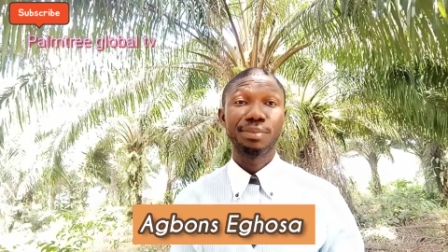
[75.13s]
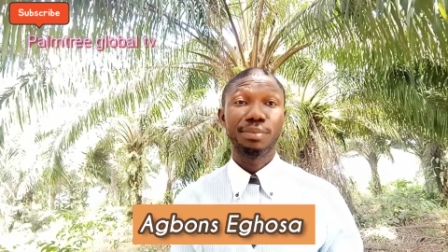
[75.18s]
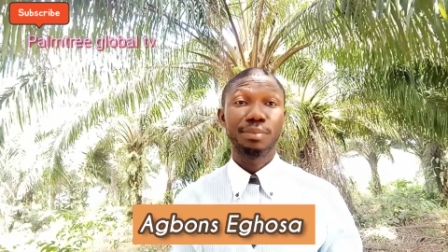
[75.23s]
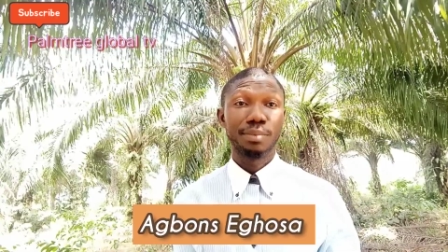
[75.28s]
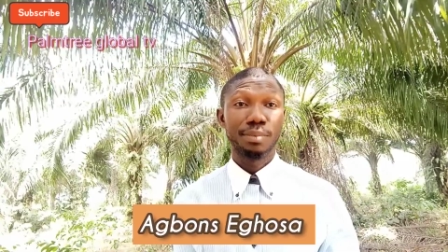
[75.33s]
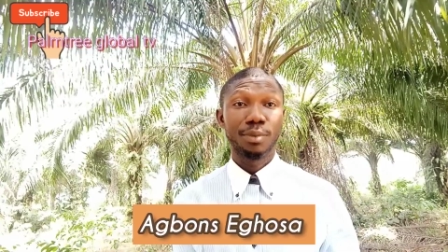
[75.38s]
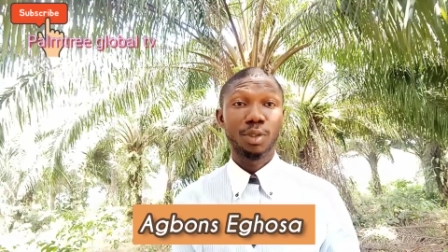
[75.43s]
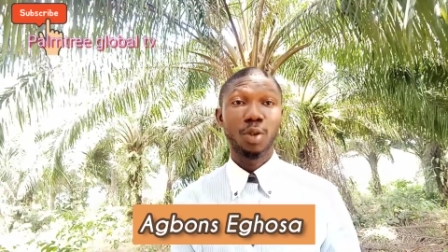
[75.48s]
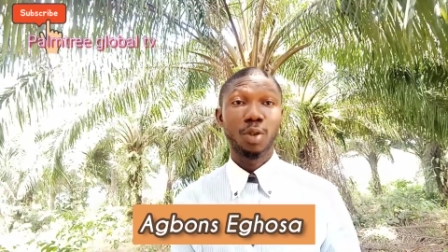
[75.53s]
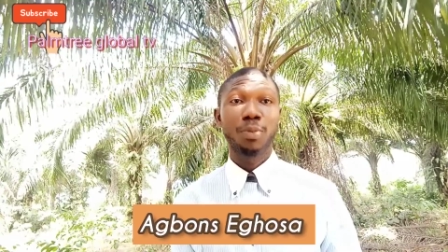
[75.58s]

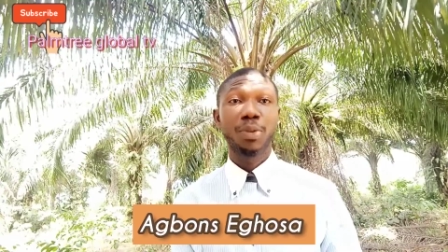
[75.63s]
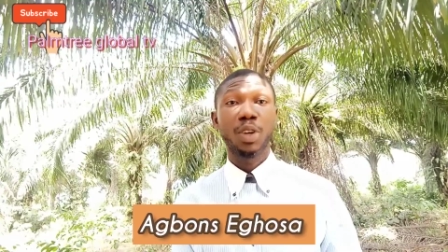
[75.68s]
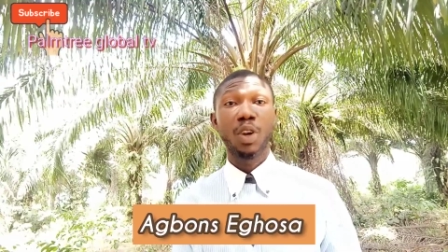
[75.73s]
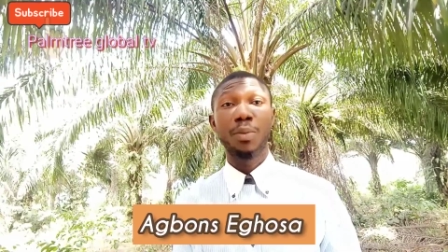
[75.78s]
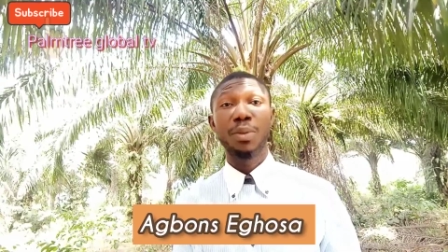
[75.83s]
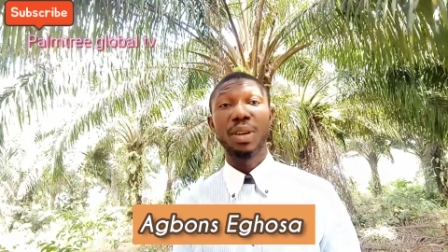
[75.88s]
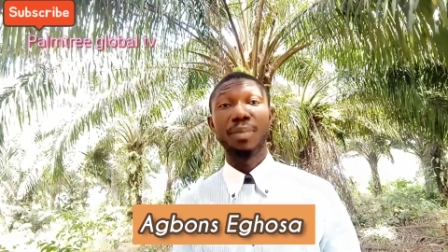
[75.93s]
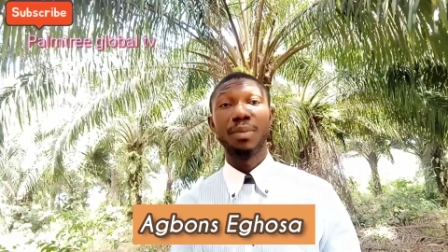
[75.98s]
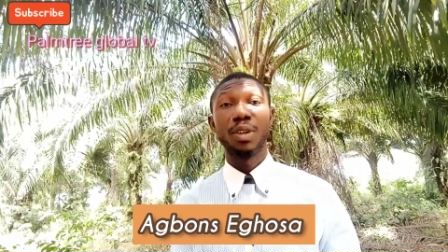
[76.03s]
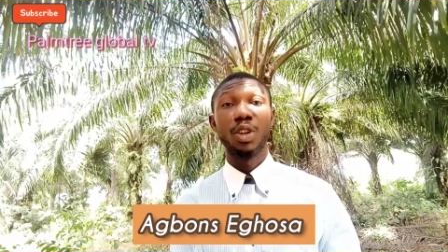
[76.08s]
so becoming a
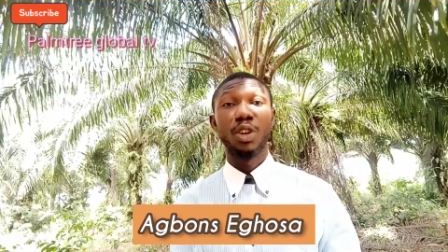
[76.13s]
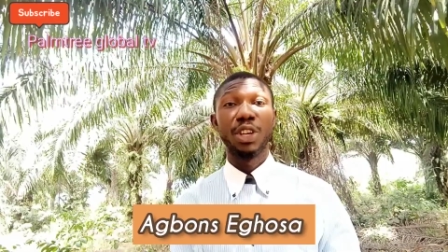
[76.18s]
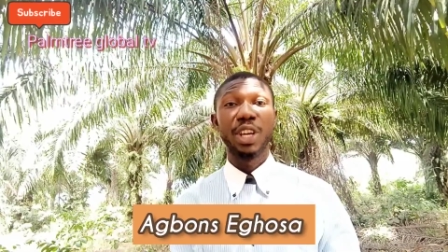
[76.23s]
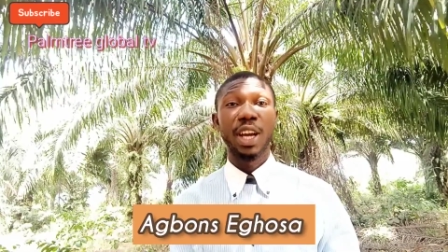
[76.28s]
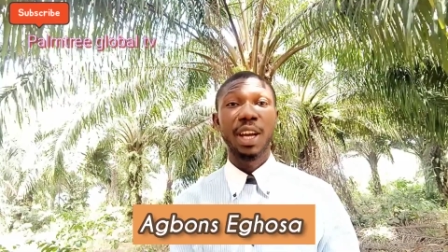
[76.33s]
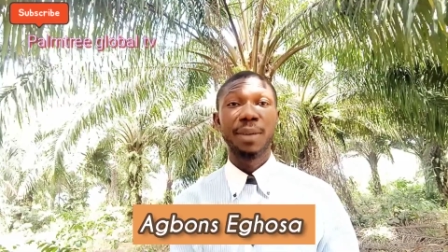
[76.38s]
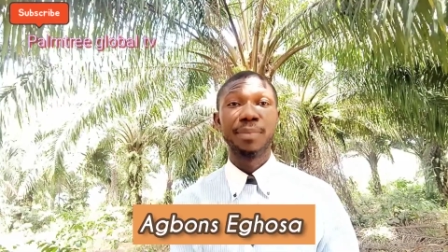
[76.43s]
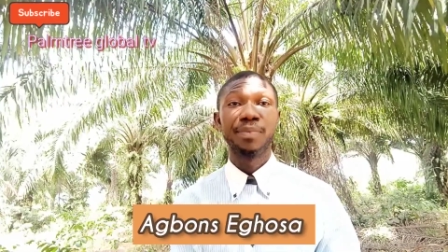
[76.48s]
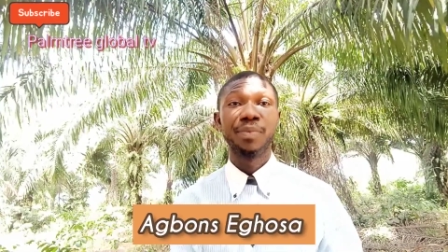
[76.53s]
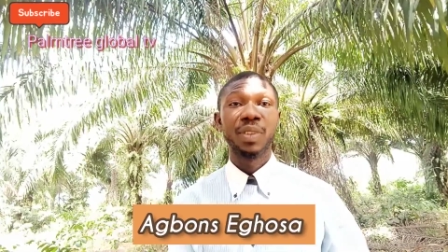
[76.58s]
millionaire
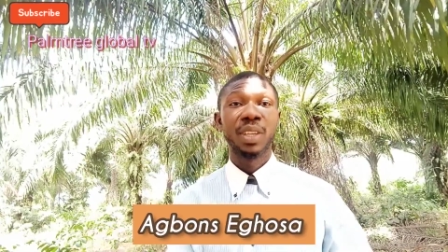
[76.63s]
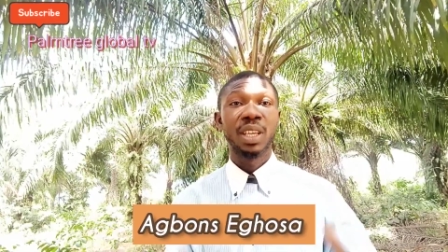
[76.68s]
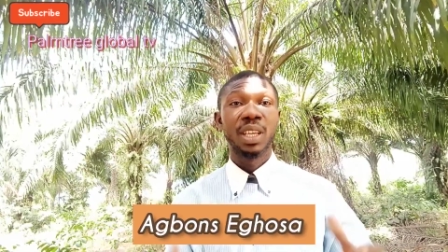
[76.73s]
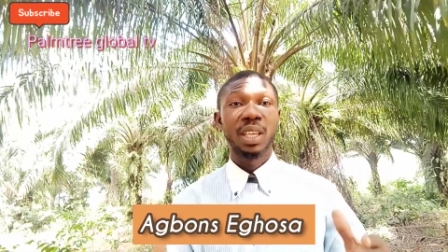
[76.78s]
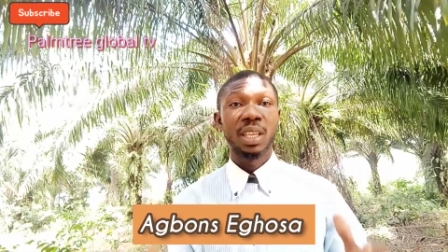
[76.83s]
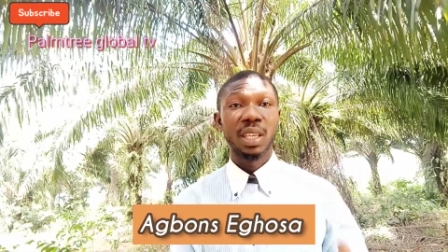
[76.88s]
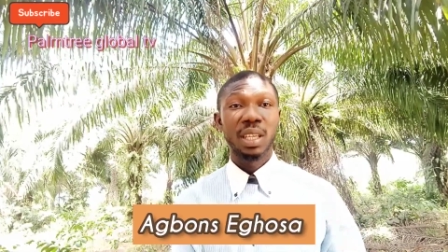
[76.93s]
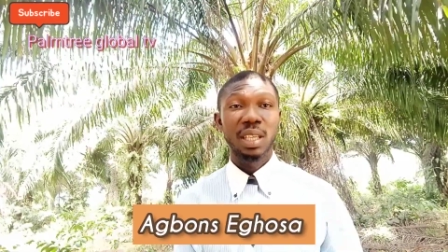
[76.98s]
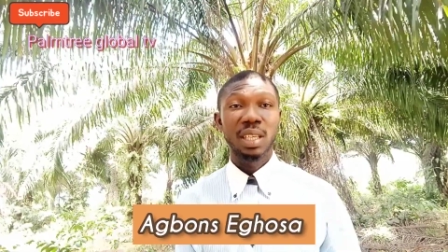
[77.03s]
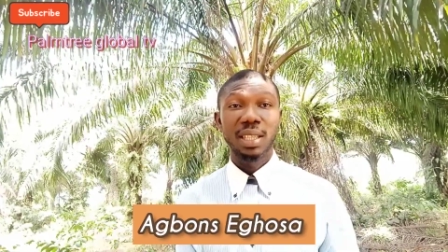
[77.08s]

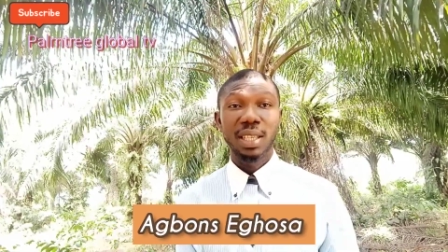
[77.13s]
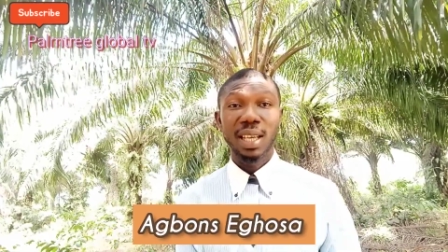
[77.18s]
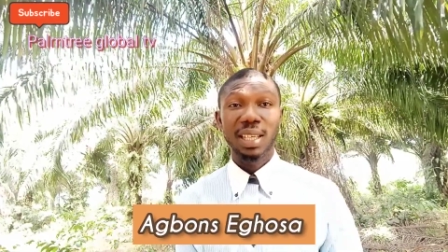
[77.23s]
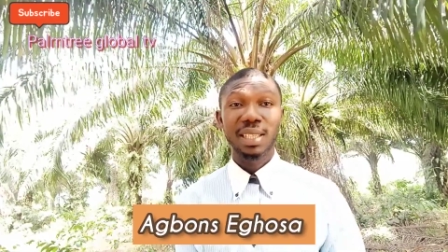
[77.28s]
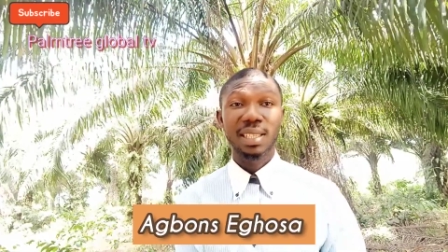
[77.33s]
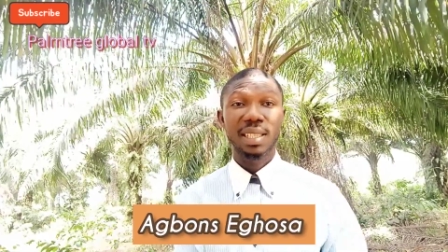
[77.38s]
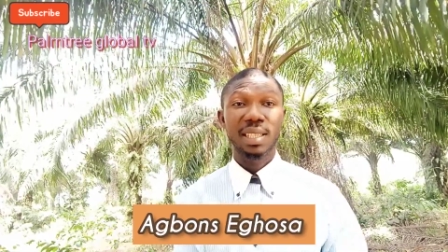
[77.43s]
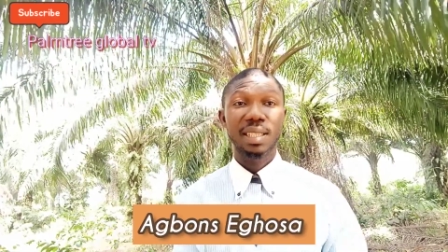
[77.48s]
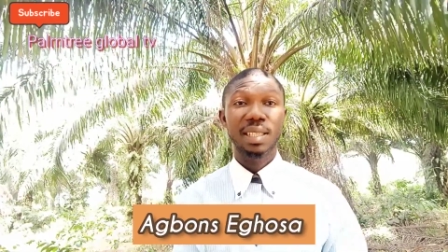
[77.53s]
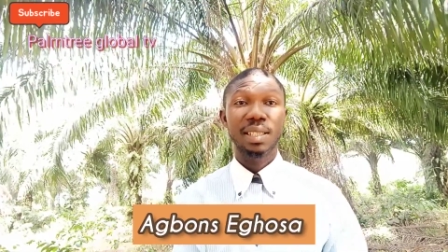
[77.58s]
is
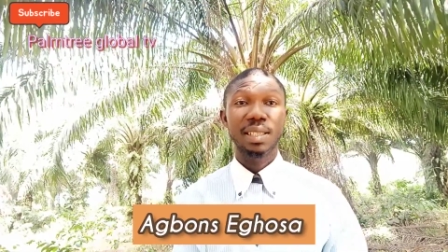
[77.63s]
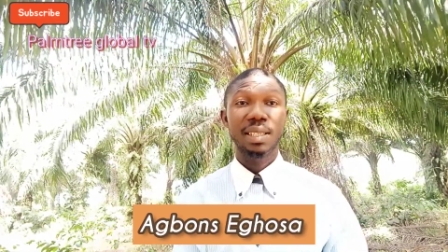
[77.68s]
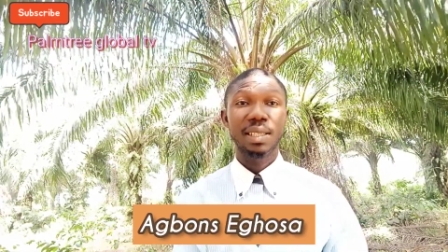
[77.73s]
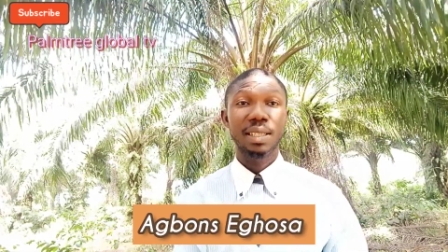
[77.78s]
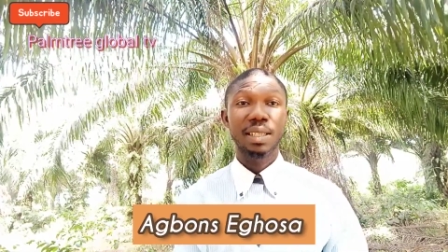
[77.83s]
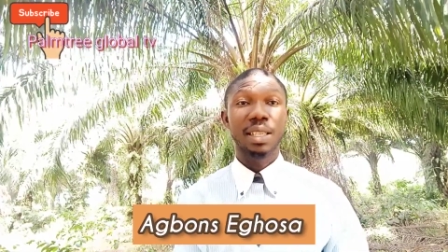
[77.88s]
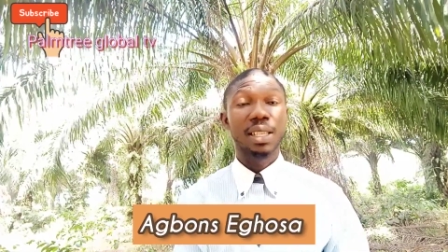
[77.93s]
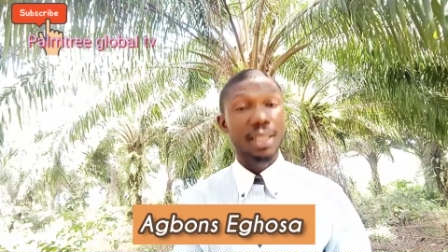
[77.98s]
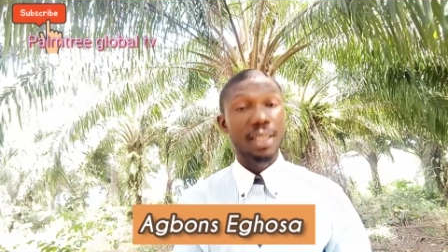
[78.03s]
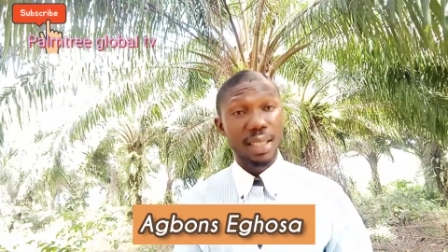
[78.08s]
as
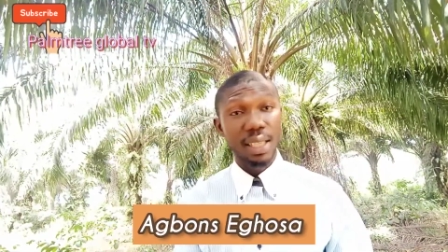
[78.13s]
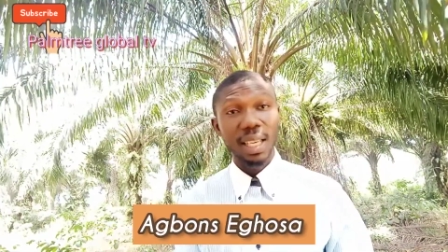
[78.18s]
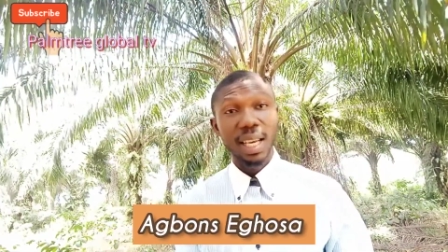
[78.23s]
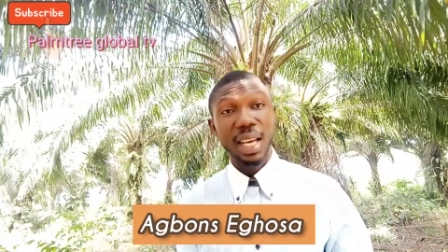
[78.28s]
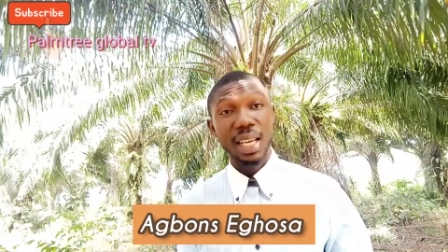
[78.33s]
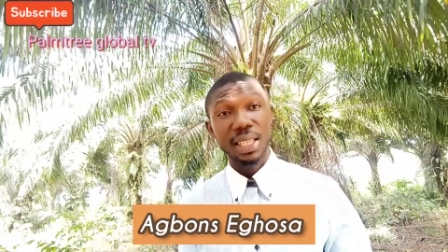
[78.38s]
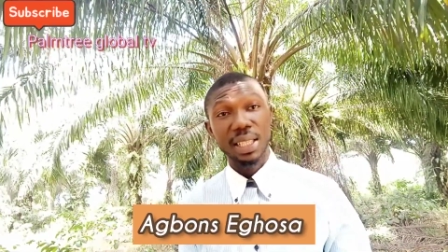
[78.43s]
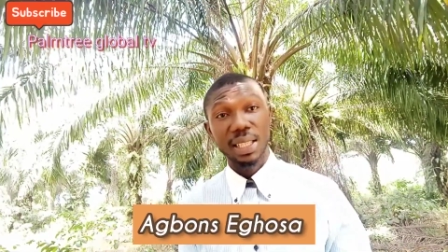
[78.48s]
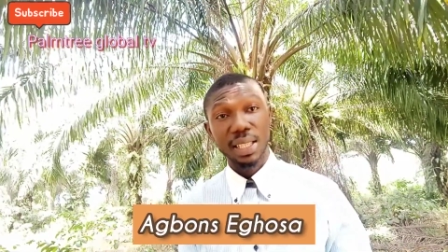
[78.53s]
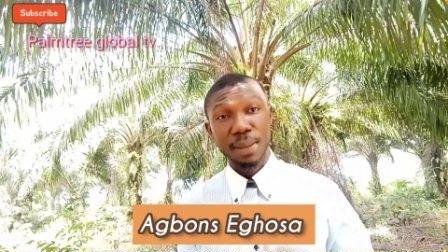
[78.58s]
easy
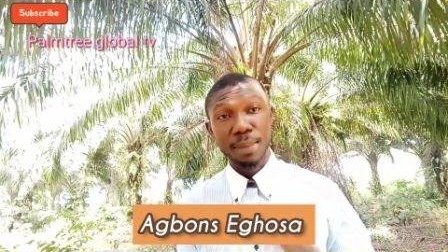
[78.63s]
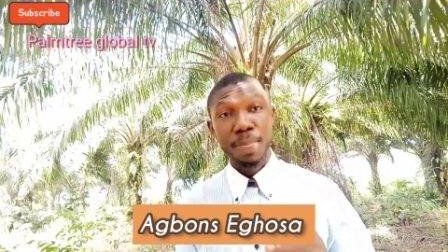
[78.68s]
as